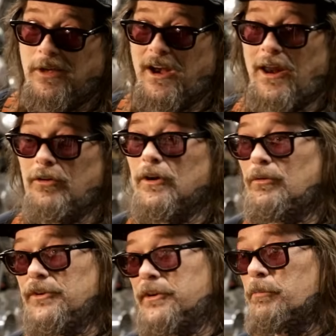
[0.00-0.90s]
And I don't
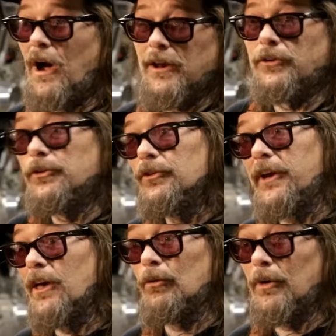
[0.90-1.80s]
know, when you combine the two
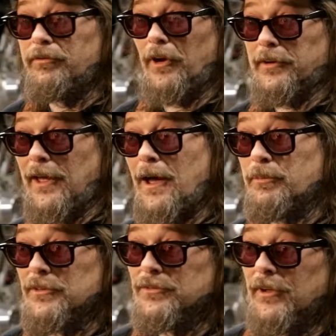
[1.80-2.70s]
together, what fucking
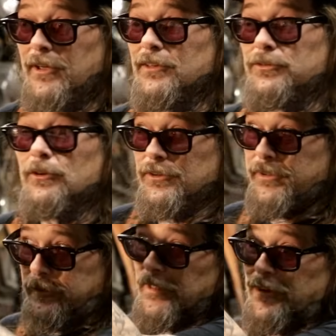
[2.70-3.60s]
happens. I guess, you know,
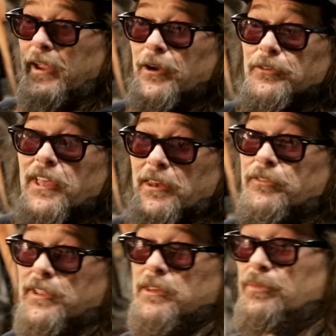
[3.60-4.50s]
you can get in the air 10
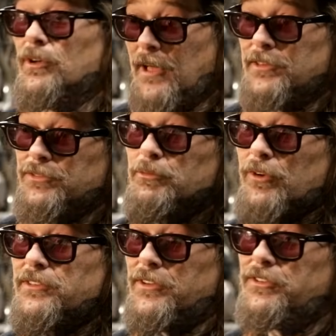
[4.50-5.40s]
feet, but that's some
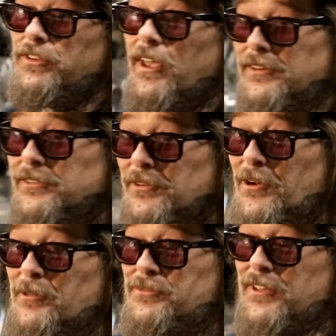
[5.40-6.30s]
crazy shit. You
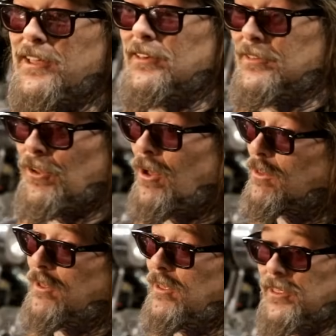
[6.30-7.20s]
know what I'm saying? And it's
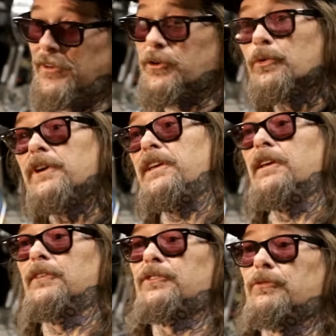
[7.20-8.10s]
all the
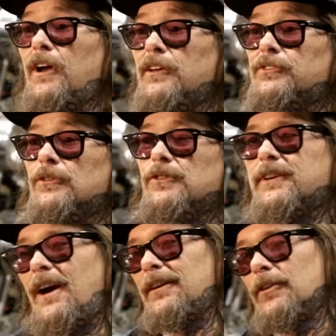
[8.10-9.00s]
ingredients, right? So
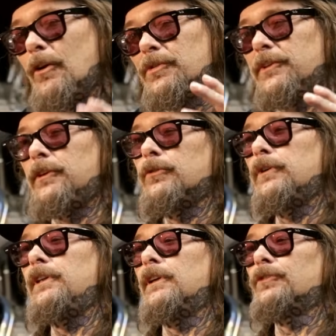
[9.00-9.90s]
you kind of know what the
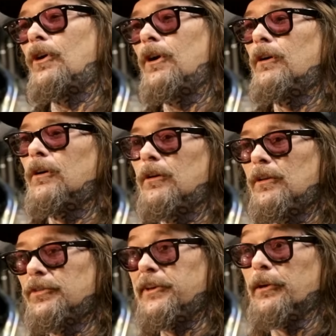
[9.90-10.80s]
ingredients are
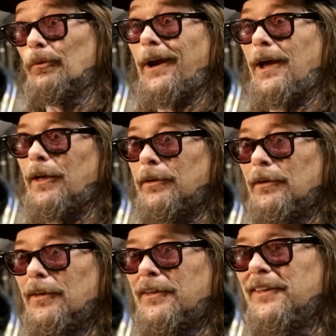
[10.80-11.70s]
to get rad
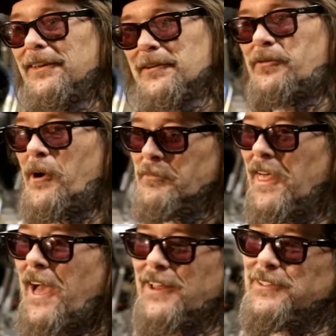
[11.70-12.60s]
from
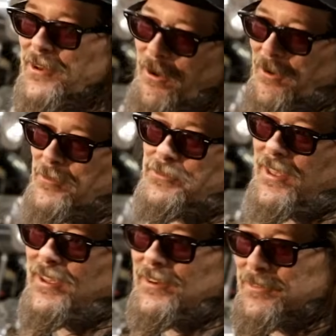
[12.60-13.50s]
that. You know what I'm
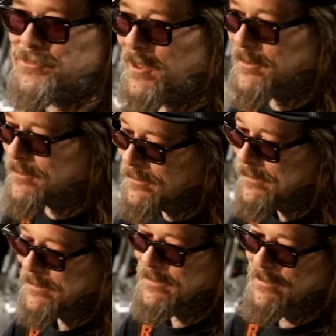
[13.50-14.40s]
saying? It's like
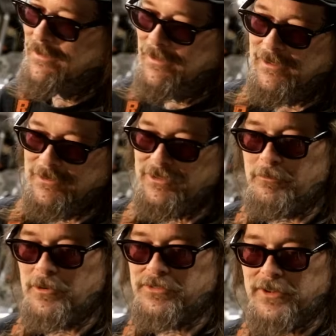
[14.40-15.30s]

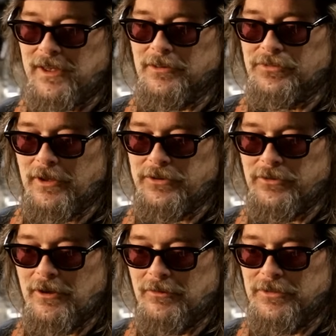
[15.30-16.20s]
we were saying, it's like,
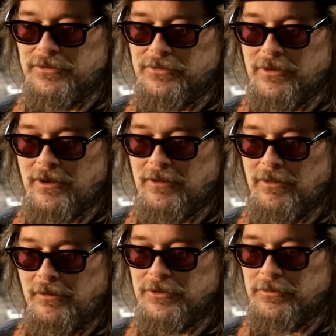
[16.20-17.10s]
you know, this is
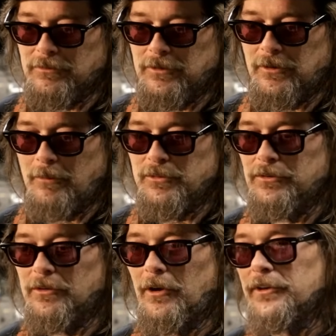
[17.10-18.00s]
you know, I'm
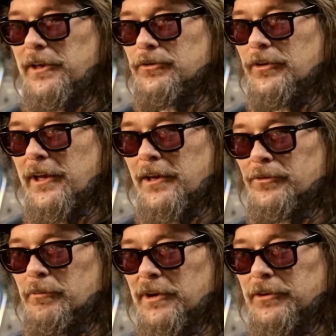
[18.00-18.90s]
usually on Danger
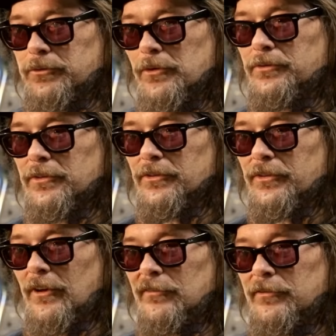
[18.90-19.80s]
Dan's or Big Truths and
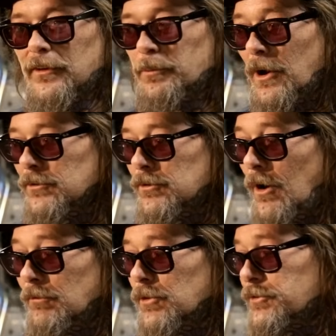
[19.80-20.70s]
stuff, but, you
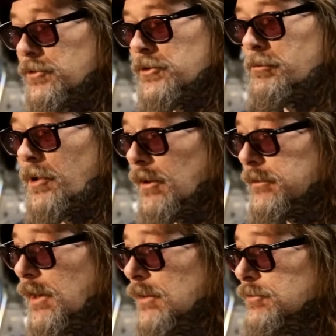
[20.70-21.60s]
know, I've listened to your
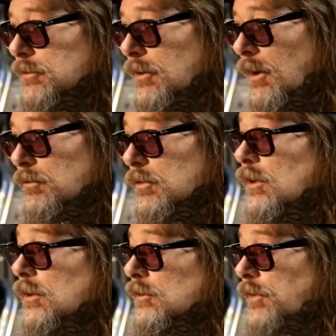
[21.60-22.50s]
podcast and I've
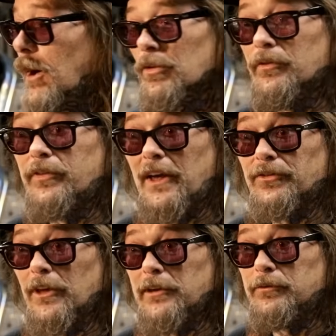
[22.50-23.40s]
followed the
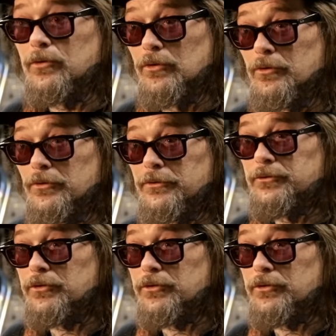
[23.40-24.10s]
Fast Life cruise